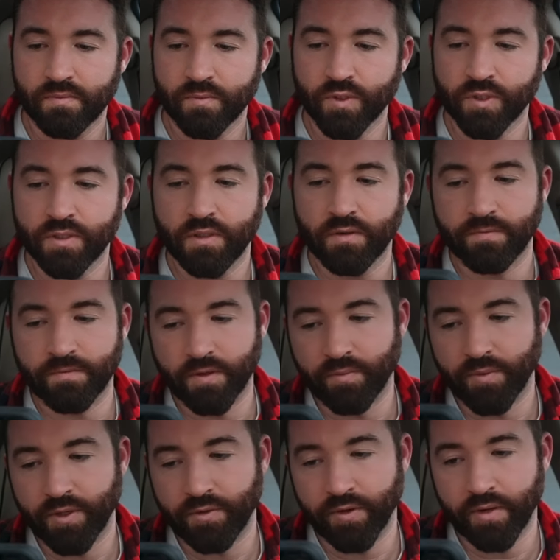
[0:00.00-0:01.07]
Looks like a fun
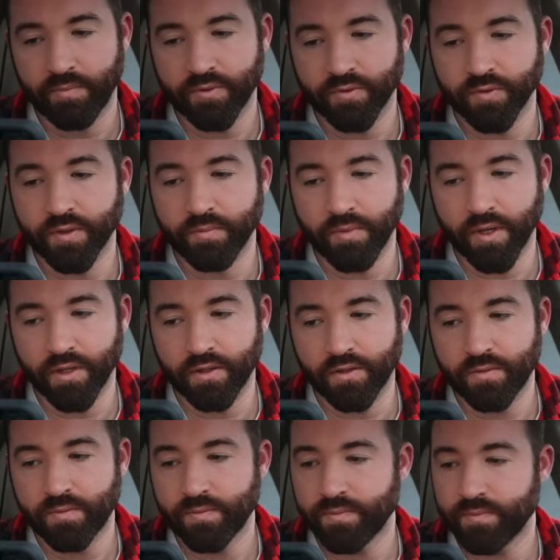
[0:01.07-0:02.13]
mini ramp. It's really mellow.